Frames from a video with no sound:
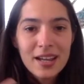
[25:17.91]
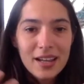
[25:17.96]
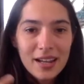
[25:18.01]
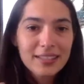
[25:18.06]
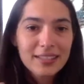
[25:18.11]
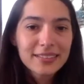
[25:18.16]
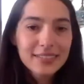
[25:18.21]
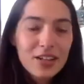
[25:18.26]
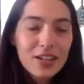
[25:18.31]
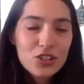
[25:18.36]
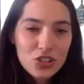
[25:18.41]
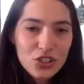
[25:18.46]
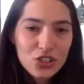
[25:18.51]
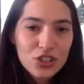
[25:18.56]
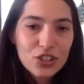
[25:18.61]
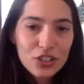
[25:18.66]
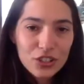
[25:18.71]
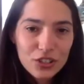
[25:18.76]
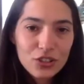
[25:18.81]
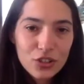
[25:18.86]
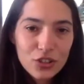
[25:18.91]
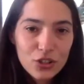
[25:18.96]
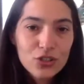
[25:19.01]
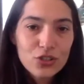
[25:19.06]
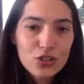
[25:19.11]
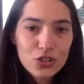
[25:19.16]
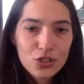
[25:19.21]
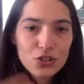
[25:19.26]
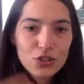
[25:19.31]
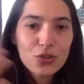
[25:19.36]
is actually a
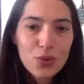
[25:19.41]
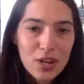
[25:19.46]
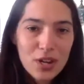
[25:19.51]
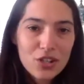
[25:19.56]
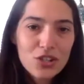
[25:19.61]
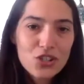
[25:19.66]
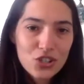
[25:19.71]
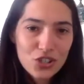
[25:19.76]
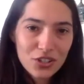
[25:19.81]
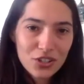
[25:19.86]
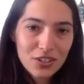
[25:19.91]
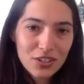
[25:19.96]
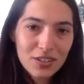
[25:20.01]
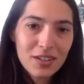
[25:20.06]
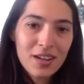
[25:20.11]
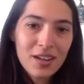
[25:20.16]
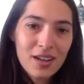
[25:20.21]
continuation